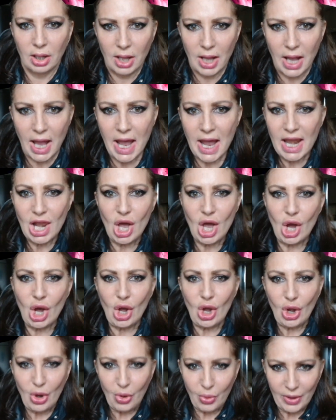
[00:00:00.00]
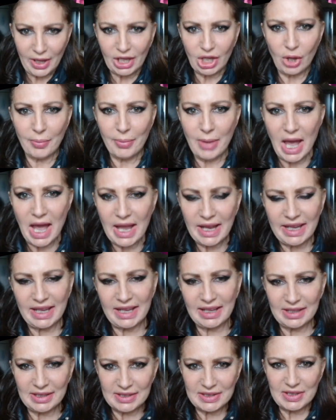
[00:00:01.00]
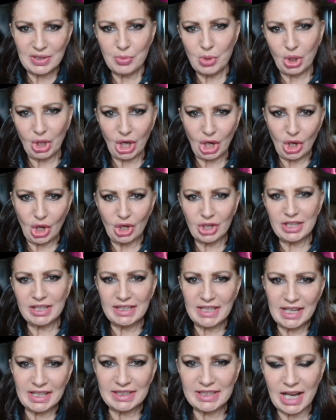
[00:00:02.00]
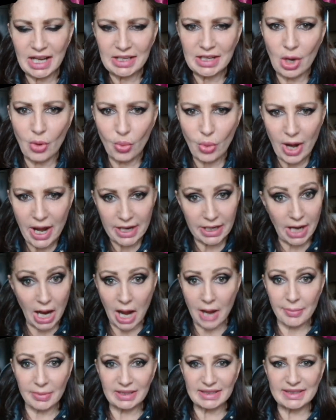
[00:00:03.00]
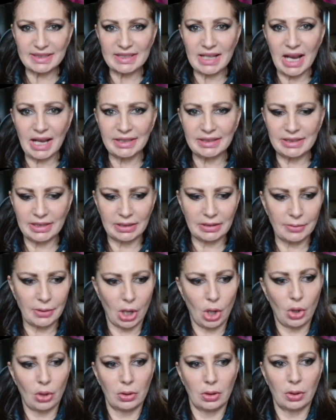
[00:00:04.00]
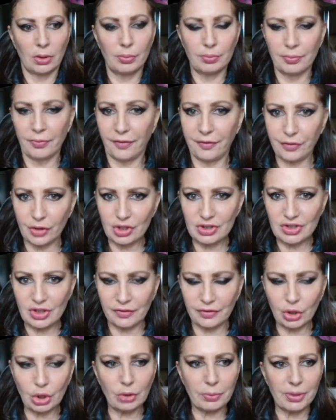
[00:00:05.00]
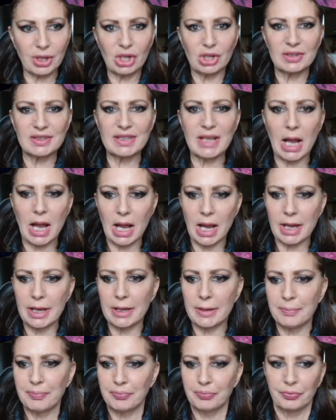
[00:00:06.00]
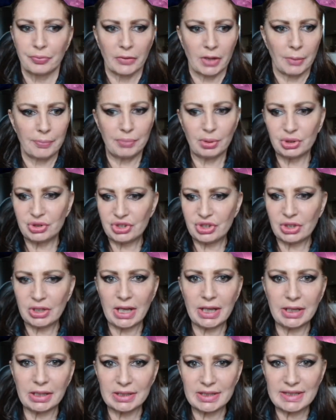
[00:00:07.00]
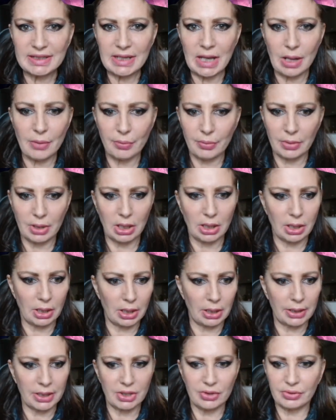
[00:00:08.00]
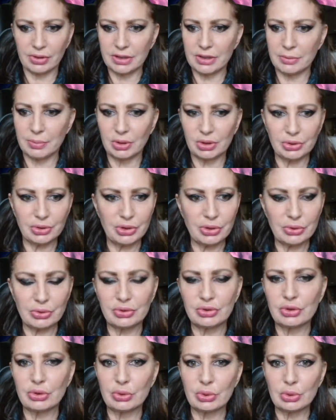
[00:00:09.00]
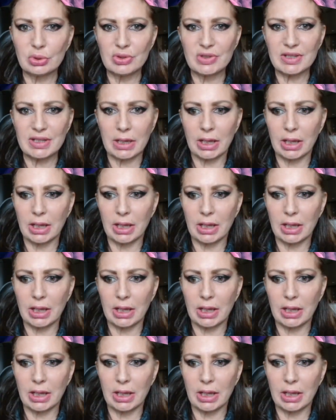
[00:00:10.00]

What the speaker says: Hello, welcome back, Simona Cochi, the Italian way. I'm excited, first of all, because I put together some incredible new tools